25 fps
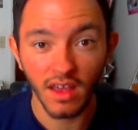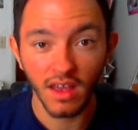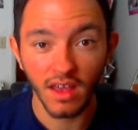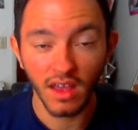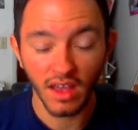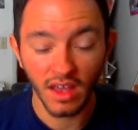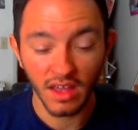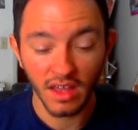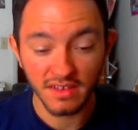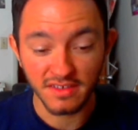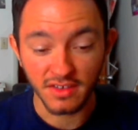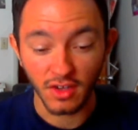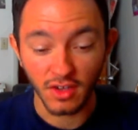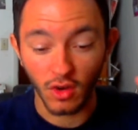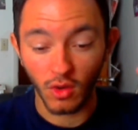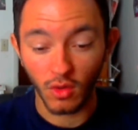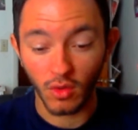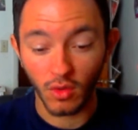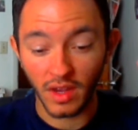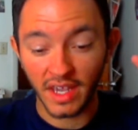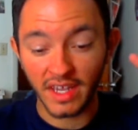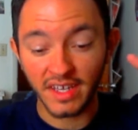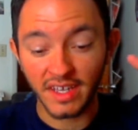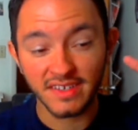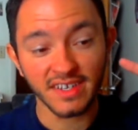So
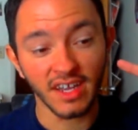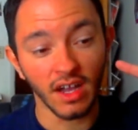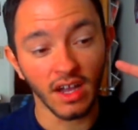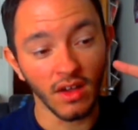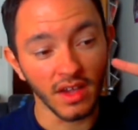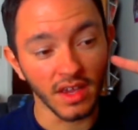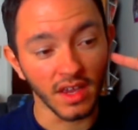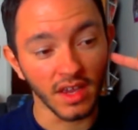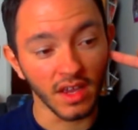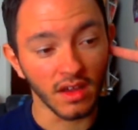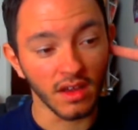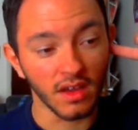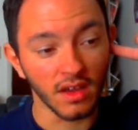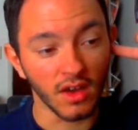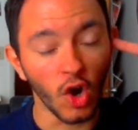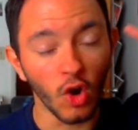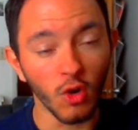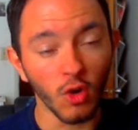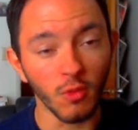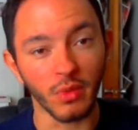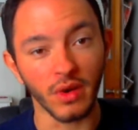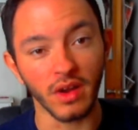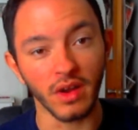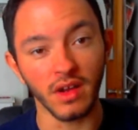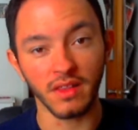he's telling
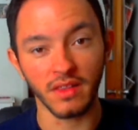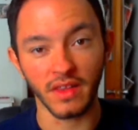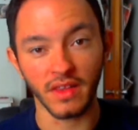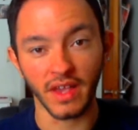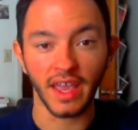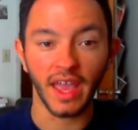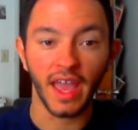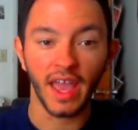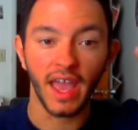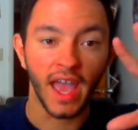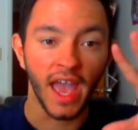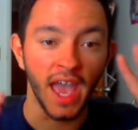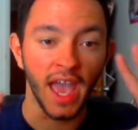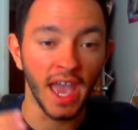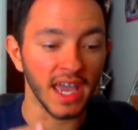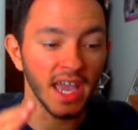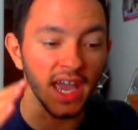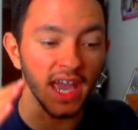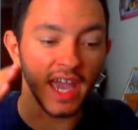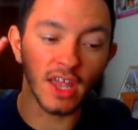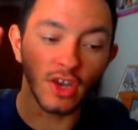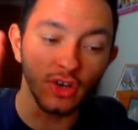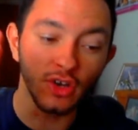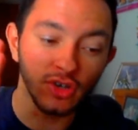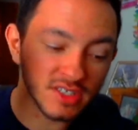Cobra, like, hey,
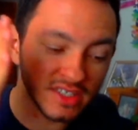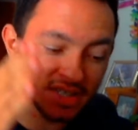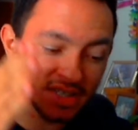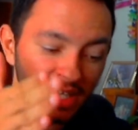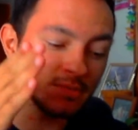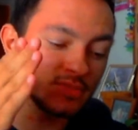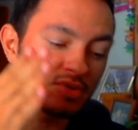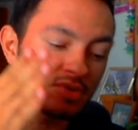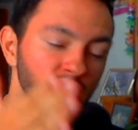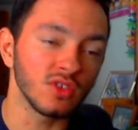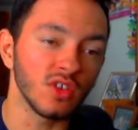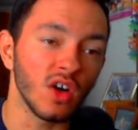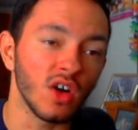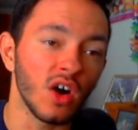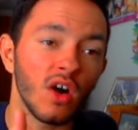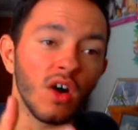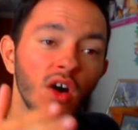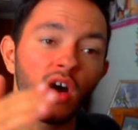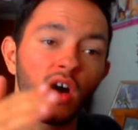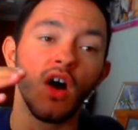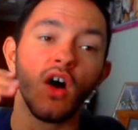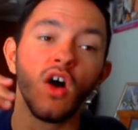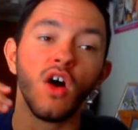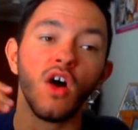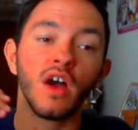intercept Jalal
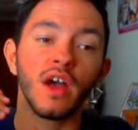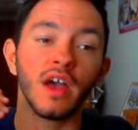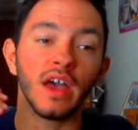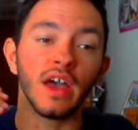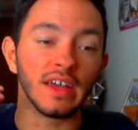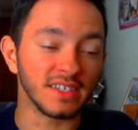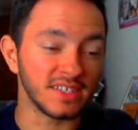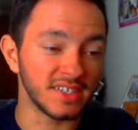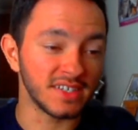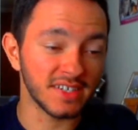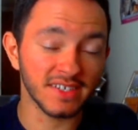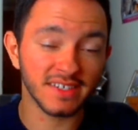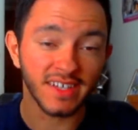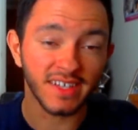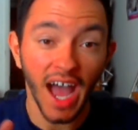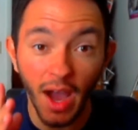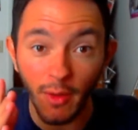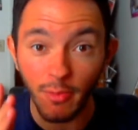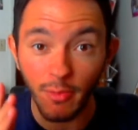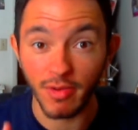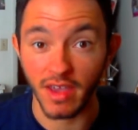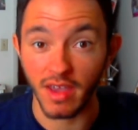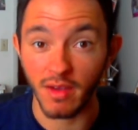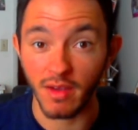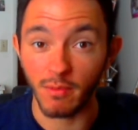and stop
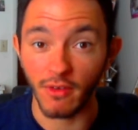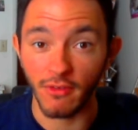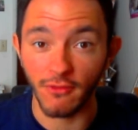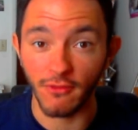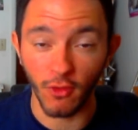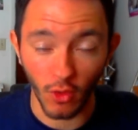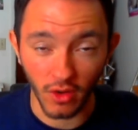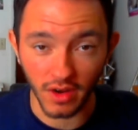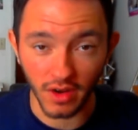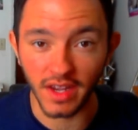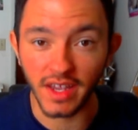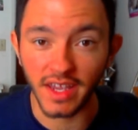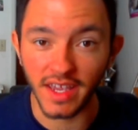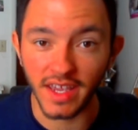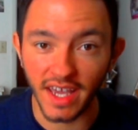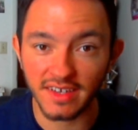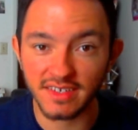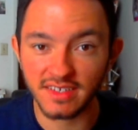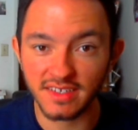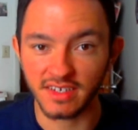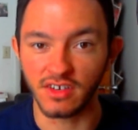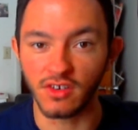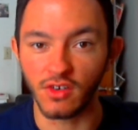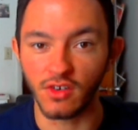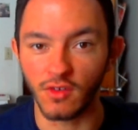him before he gets
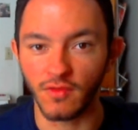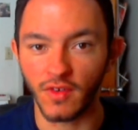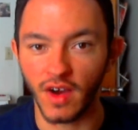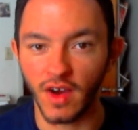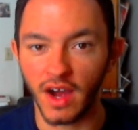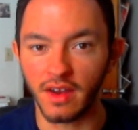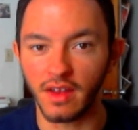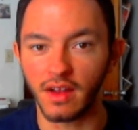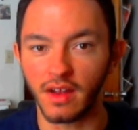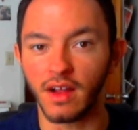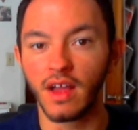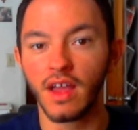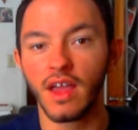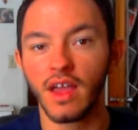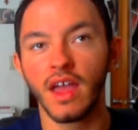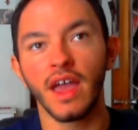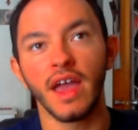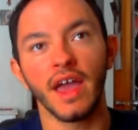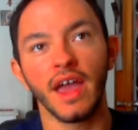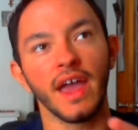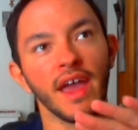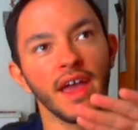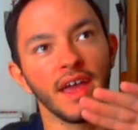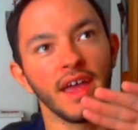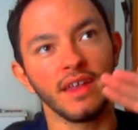to Nirvana.
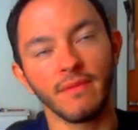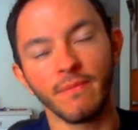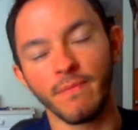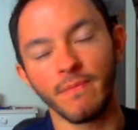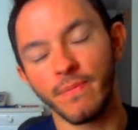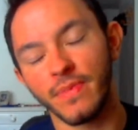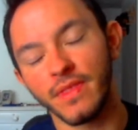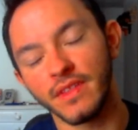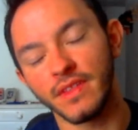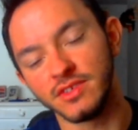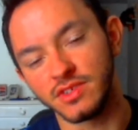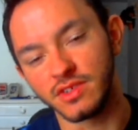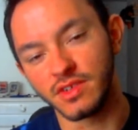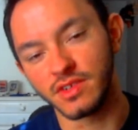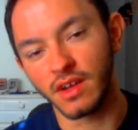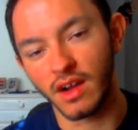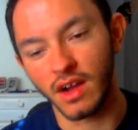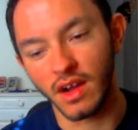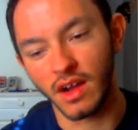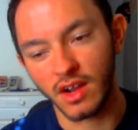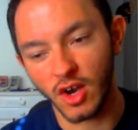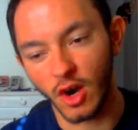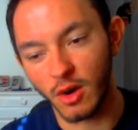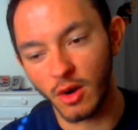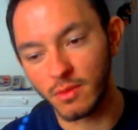And
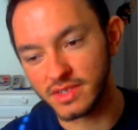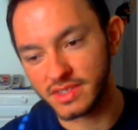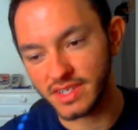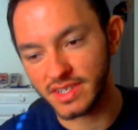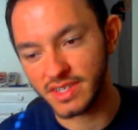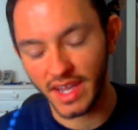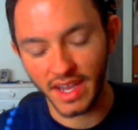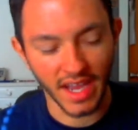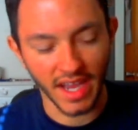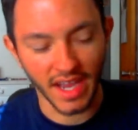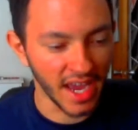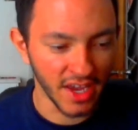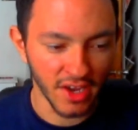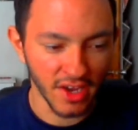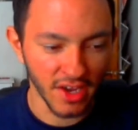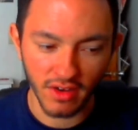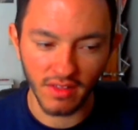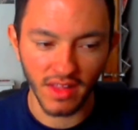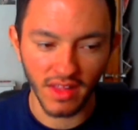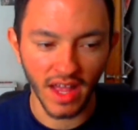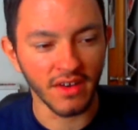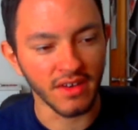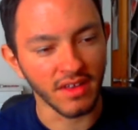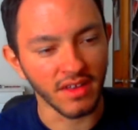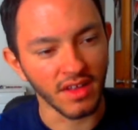Cobra's like, I hear you
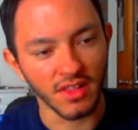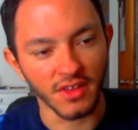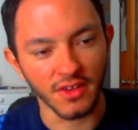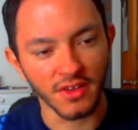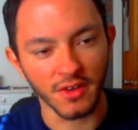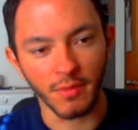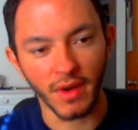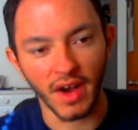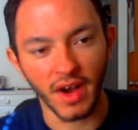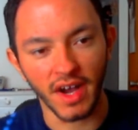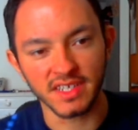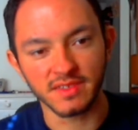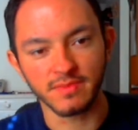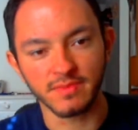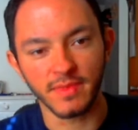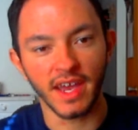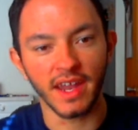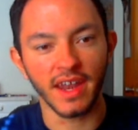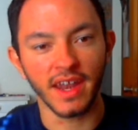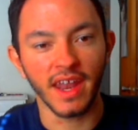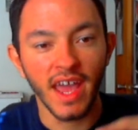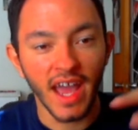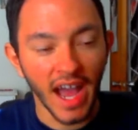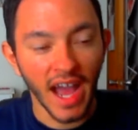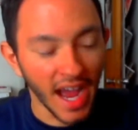loud and clear, boss man.
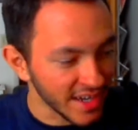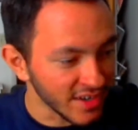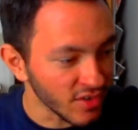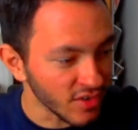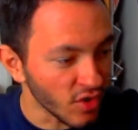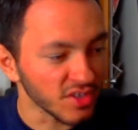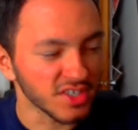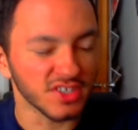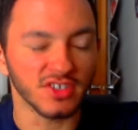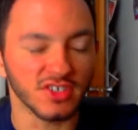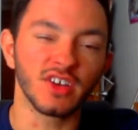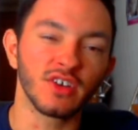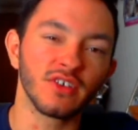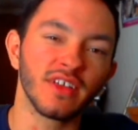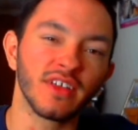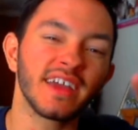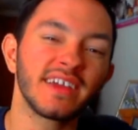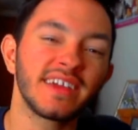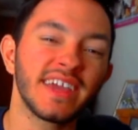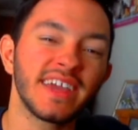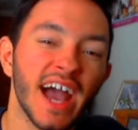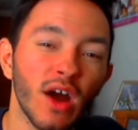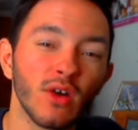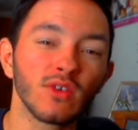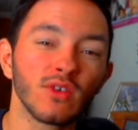I can also hear that
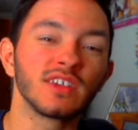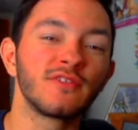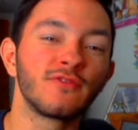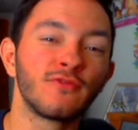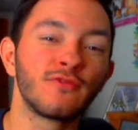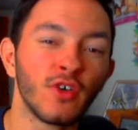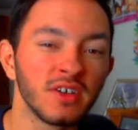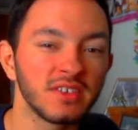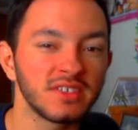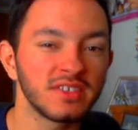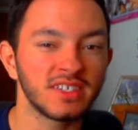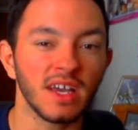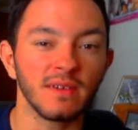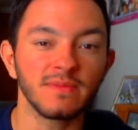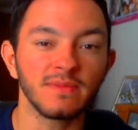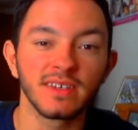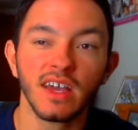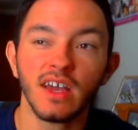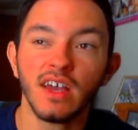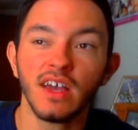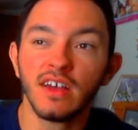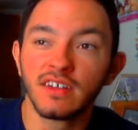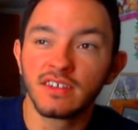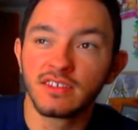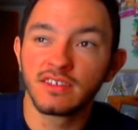coward's footsteps.
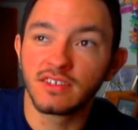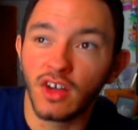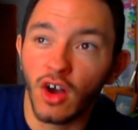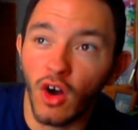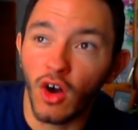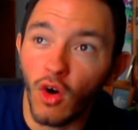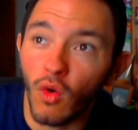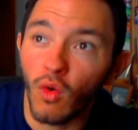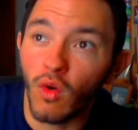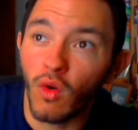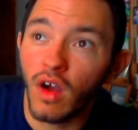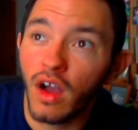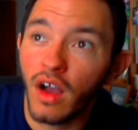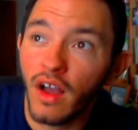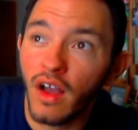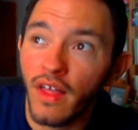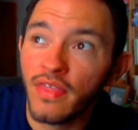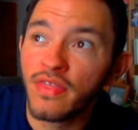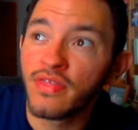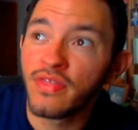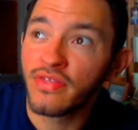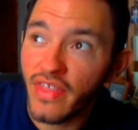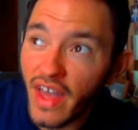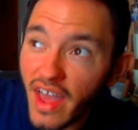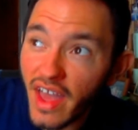So
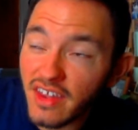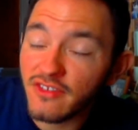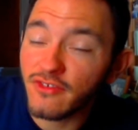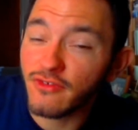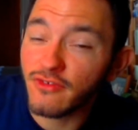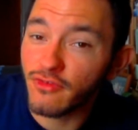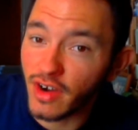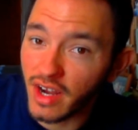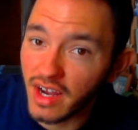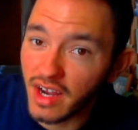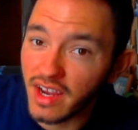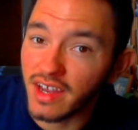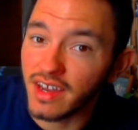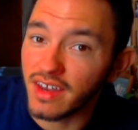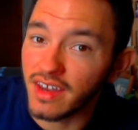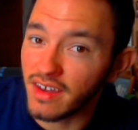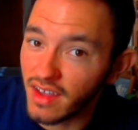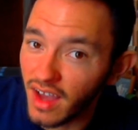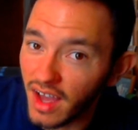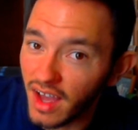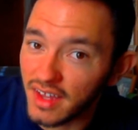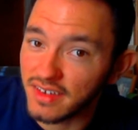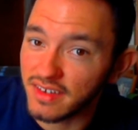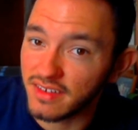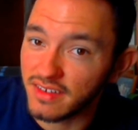that's freaking
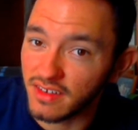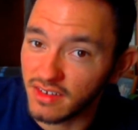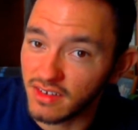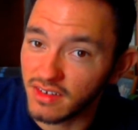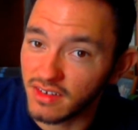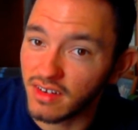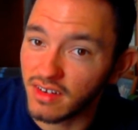nuts, dude.